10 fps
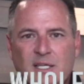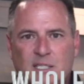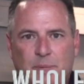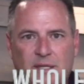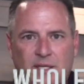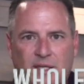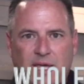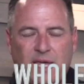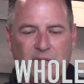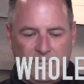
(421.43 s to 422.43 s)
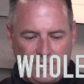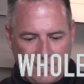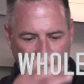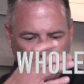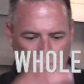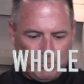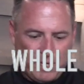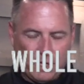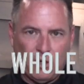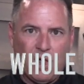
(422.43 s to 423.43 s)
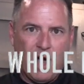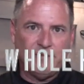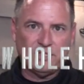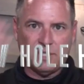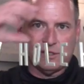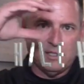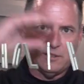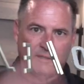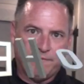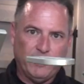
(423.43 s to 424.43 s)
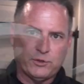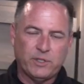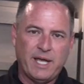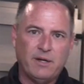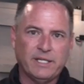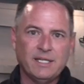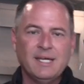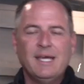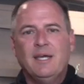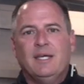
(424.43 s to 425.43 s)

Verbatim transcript: spin the the uh, the barrel off, stick the the filter down in.